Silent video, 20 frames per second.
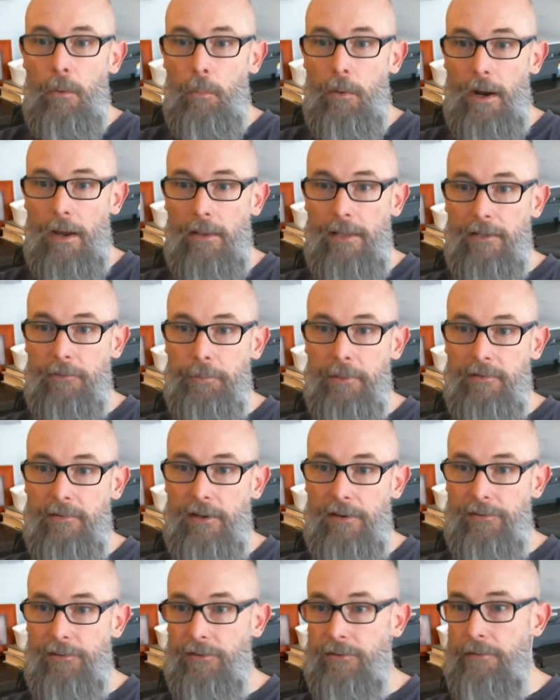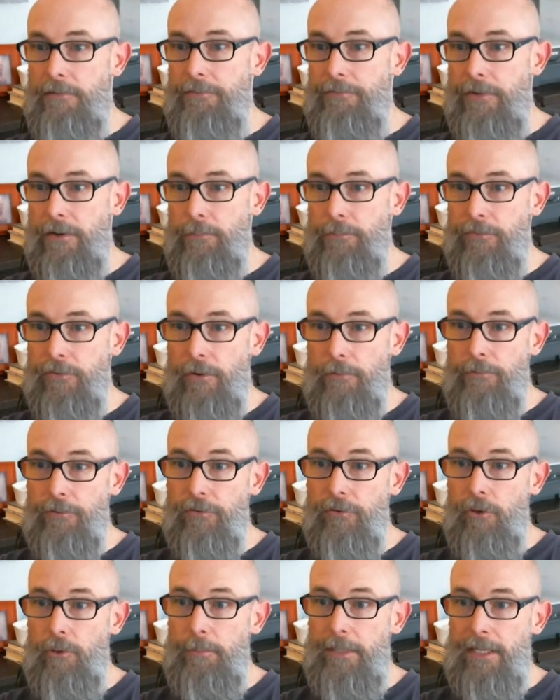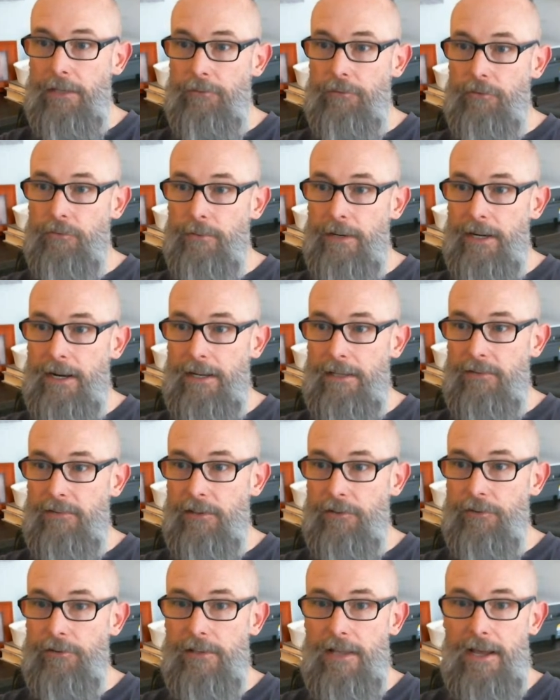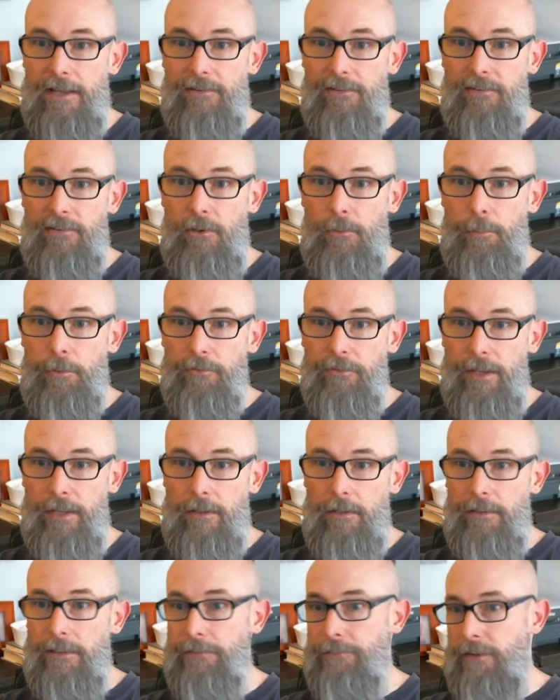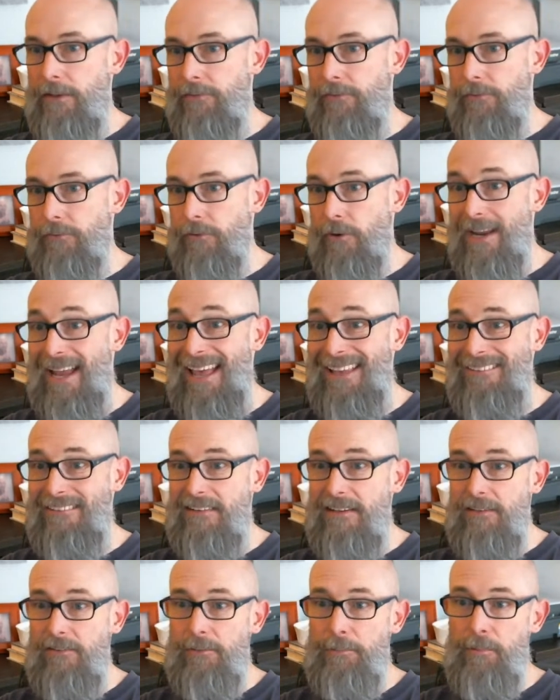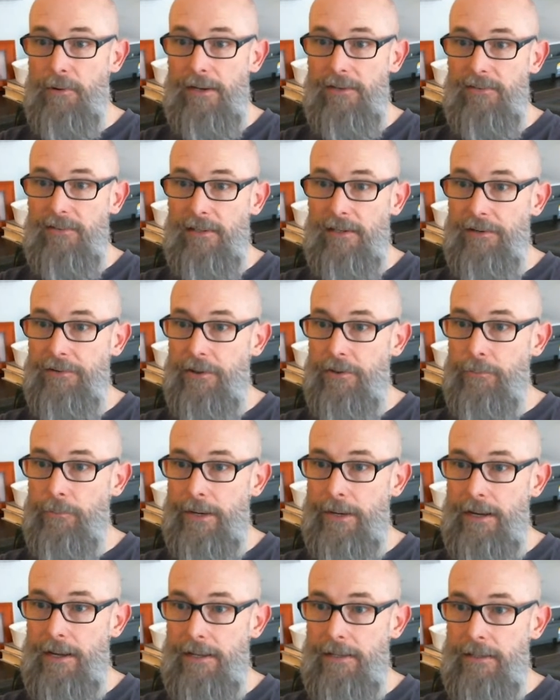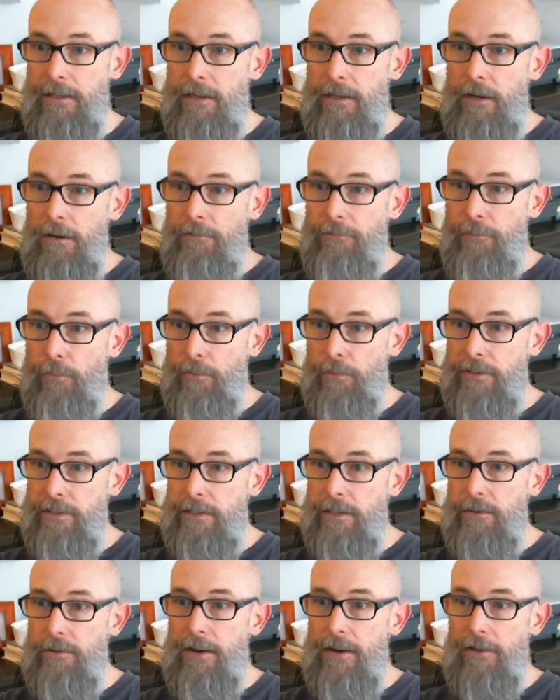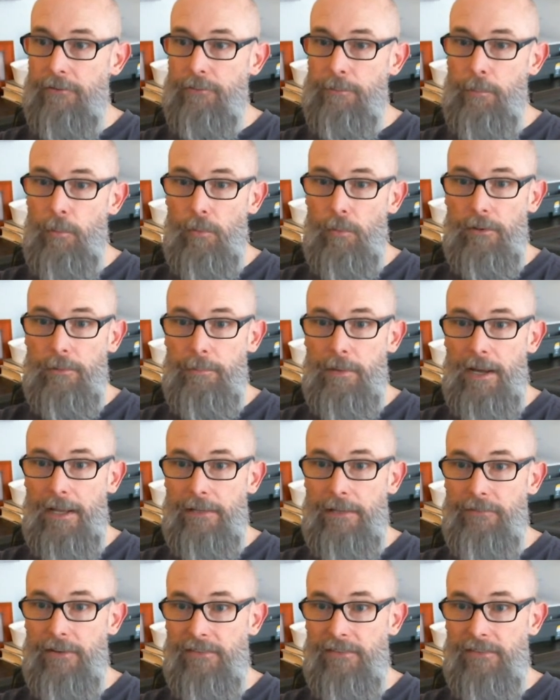While expectations of the Federal Reserve resuming interest rate hikes in July still prevail, investors are hesitant to price in another rate hike for the year, as reported by